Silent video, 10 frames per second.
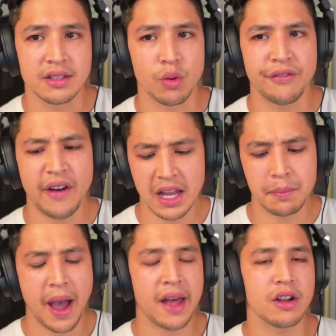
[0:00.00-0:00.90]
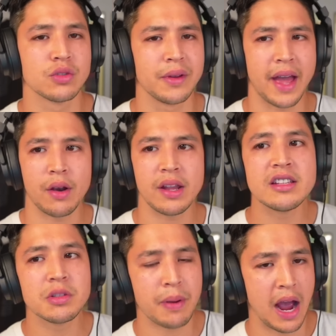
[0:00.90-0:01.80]
We're fighting battles without
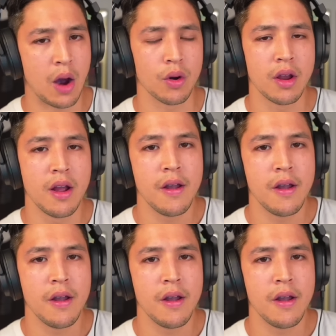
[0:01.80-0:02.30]
his power.